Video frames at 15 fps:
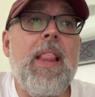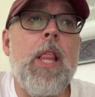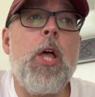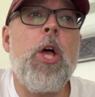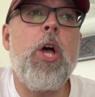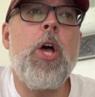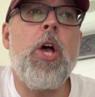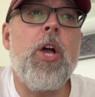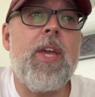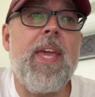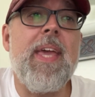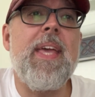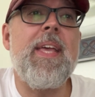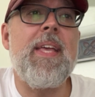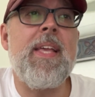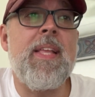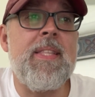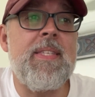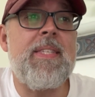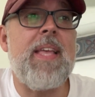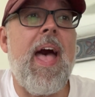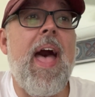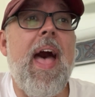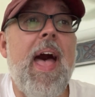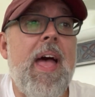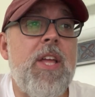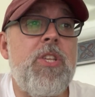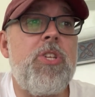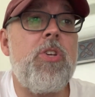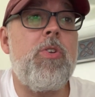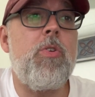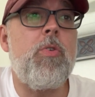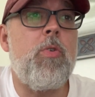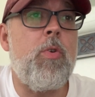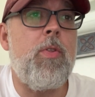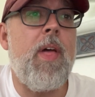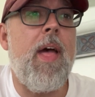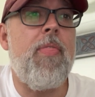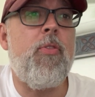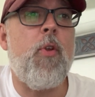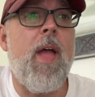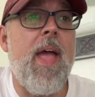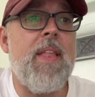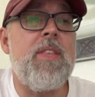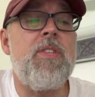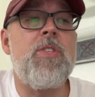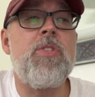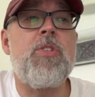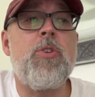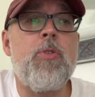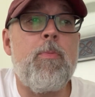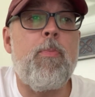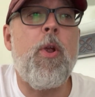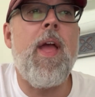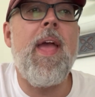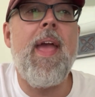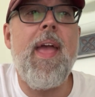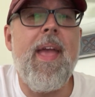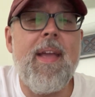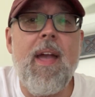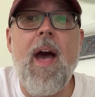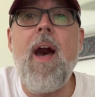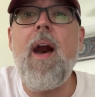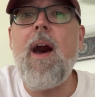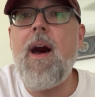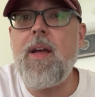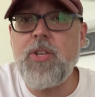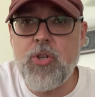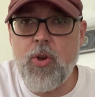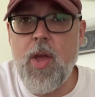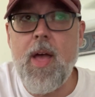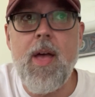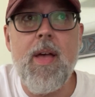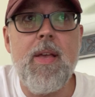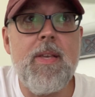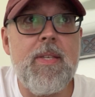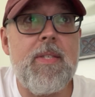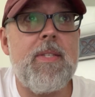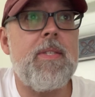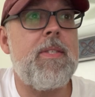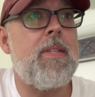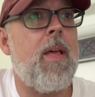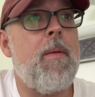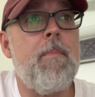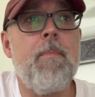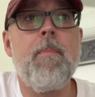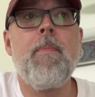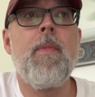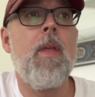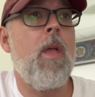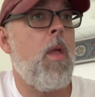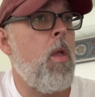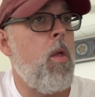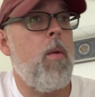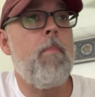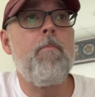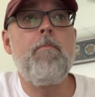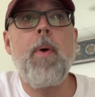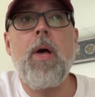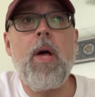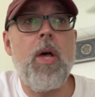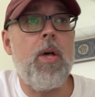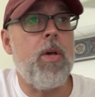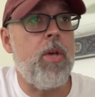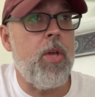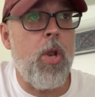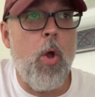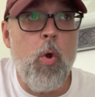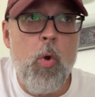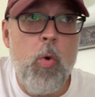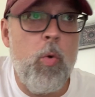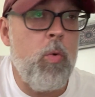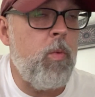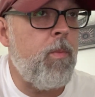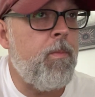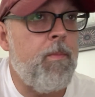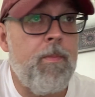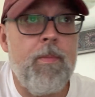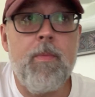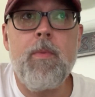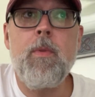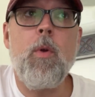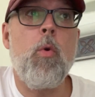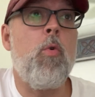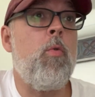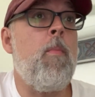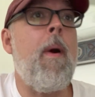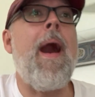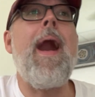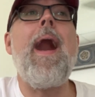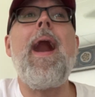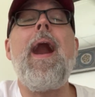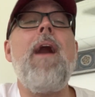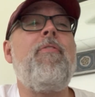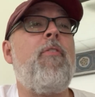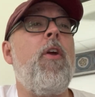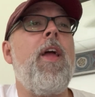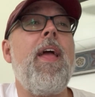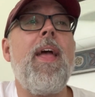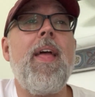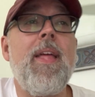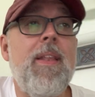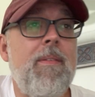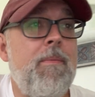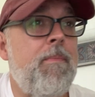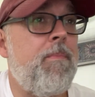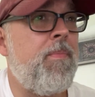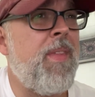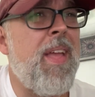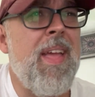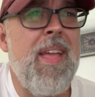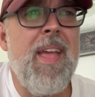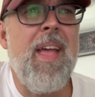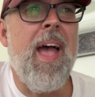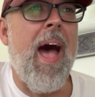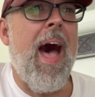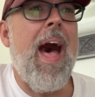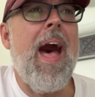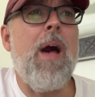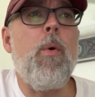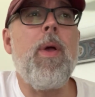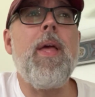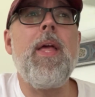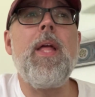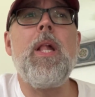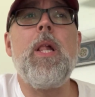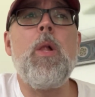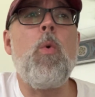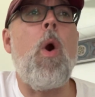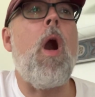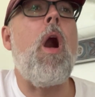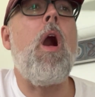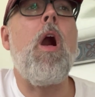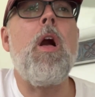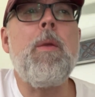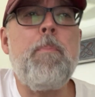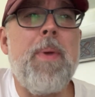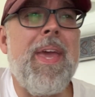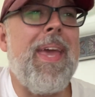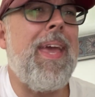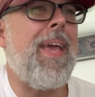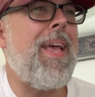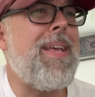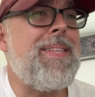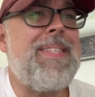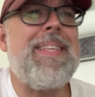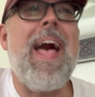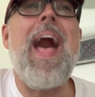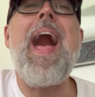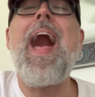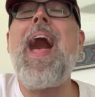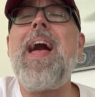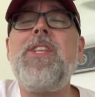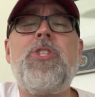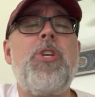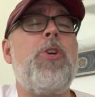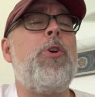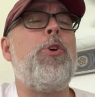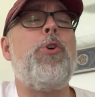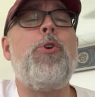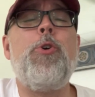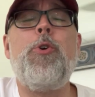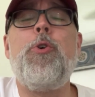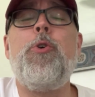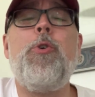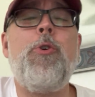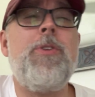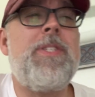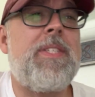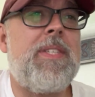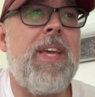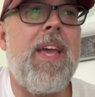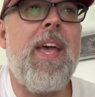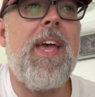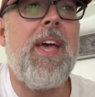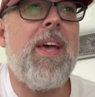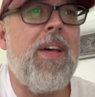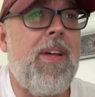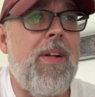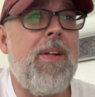lurk inside you, that threaten to break our trust. But oh, my friend, I will walk beside you still.